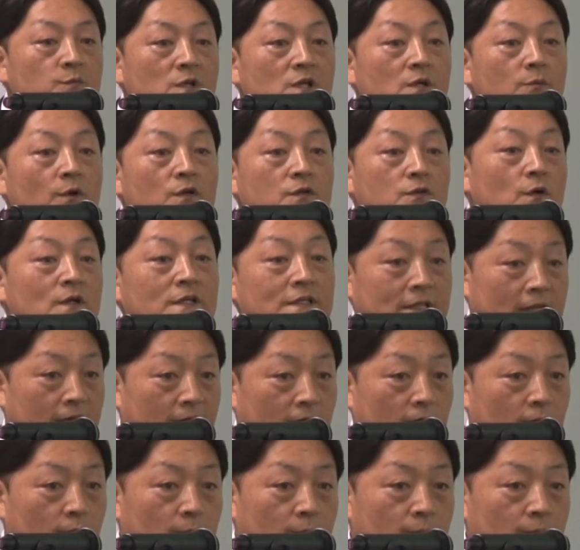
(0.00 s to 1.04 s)
millivolts already
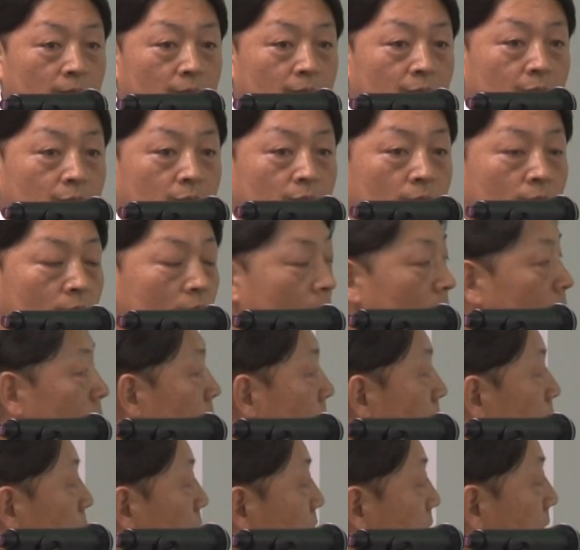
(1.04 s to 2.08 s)
there.
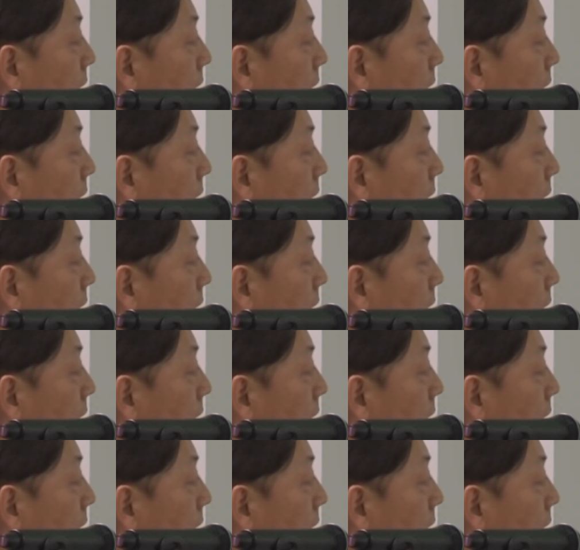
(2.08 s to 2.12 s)
But